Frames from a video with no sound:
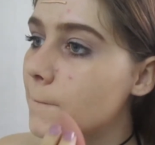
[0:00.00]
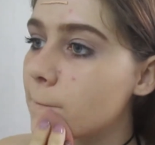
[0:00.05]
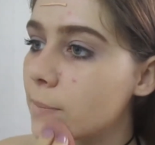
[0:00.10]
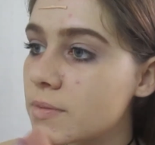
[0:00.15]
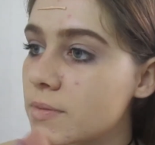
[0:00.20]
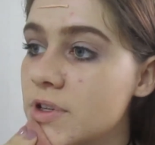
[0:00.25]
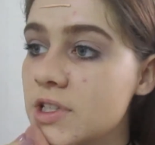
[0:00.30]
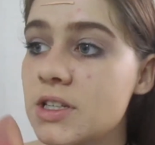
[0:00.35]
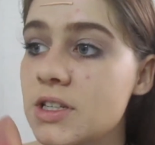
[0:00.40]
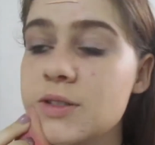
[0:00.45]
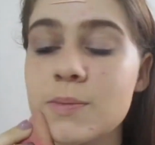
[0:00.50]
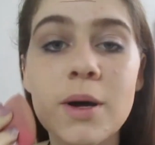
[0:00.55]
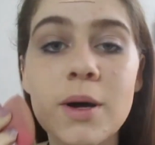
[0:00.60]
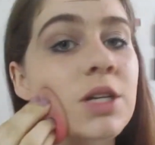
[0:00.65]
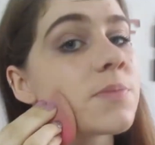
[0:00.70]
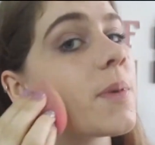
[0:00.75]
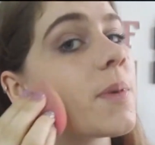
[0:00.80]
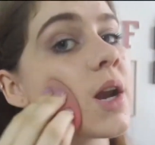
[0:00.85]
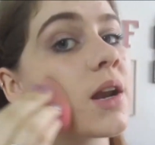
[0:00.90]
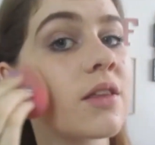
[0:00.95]
this is
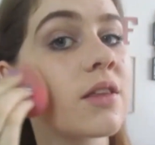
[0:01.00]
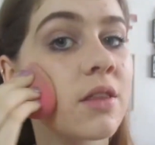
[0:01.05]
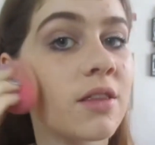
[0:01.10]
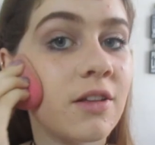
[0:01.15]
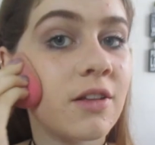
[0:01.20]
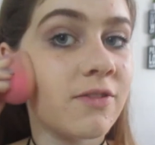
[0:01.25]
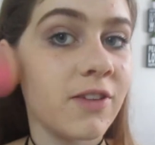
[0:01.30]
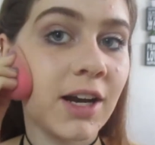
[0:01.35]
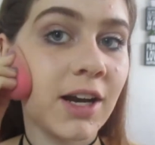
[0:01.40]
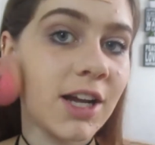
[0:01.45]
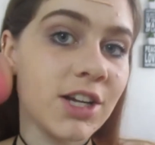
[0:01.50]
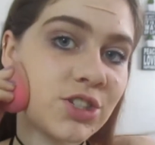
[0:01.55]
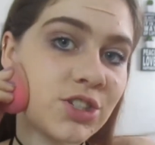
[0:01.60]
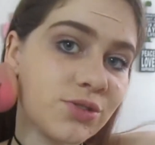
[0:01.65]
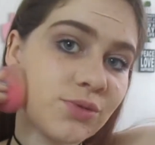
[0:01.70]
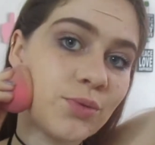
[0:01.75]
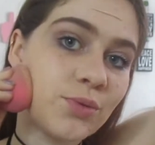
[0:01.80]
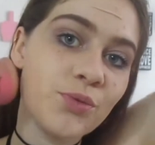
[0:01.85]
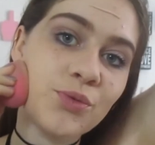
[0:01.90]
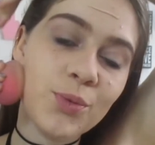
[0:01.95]
much better than the
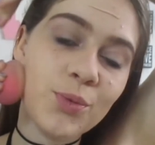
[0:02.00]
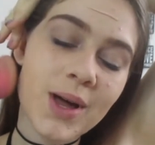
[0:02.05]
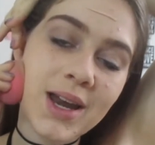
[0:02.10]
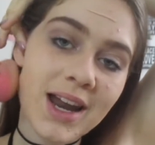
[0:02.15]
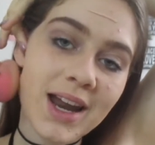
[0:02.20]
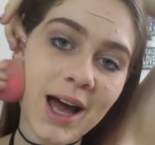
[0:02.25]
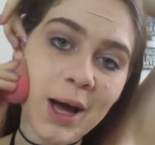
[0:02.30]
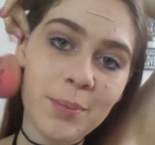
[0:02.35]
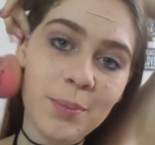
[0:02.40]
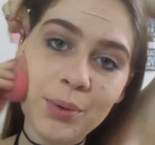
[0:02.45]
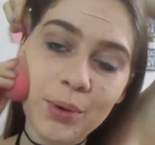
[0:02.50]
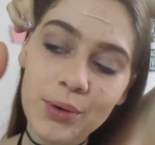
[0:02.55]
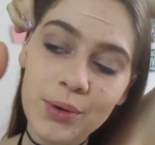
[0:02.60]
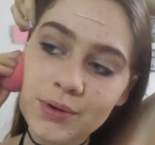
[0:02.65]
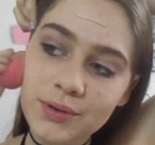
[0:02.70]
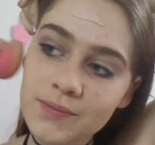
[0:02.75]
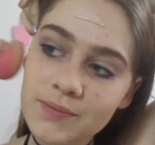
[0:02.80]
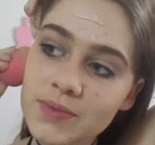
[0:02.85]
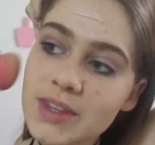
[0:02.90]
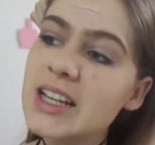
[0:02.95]
foundation when I bought.
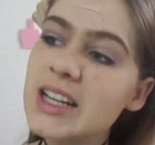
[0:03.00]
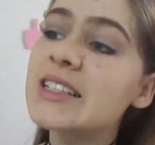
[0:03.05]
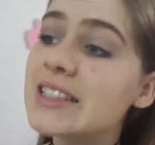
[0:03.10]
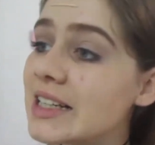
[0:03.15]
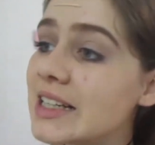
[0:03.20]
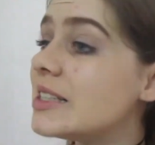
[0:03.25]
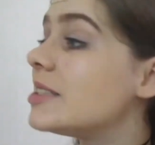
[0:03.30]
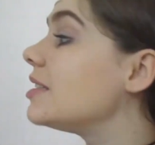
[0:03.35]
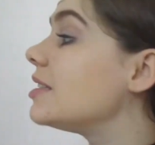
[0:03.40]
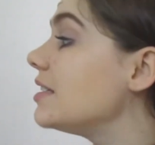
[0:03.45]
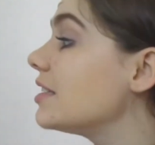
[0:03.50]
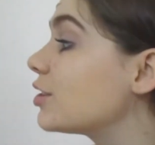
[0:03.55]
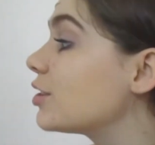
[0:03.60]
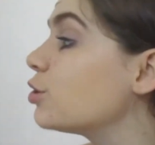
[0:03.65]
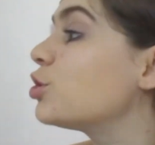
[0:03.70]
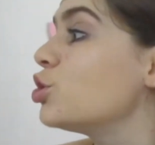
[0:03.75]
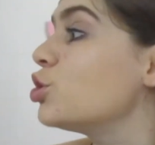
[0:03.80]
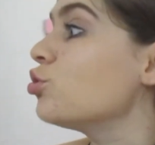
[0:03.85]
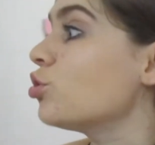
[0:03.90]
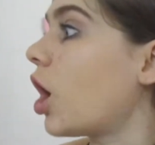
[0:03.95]
Daisy,
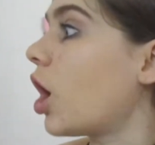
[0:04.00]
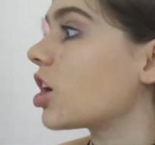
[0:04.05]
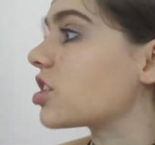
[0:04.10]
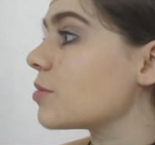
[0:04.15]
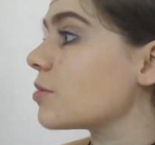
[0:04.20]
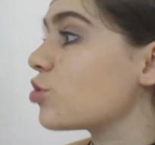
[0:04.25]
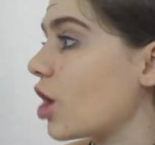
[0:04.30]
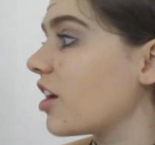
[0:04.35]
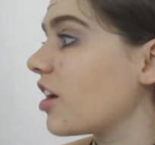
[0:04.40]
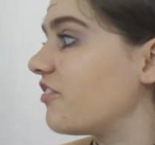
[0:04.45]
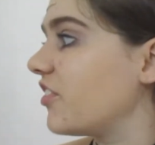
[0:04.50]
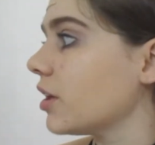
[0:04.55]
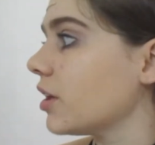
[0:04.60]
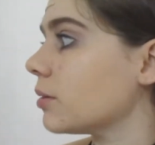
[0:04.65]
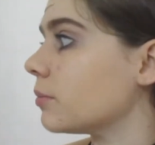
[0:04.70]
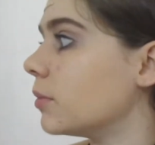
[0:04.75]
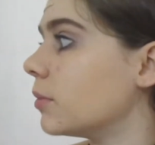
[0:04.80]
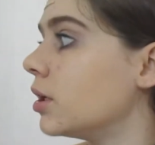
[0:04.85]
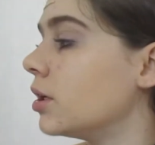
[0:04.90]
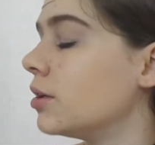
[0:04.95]
could you not? I'm trying to
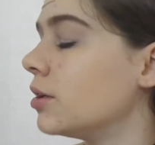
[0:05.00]
film.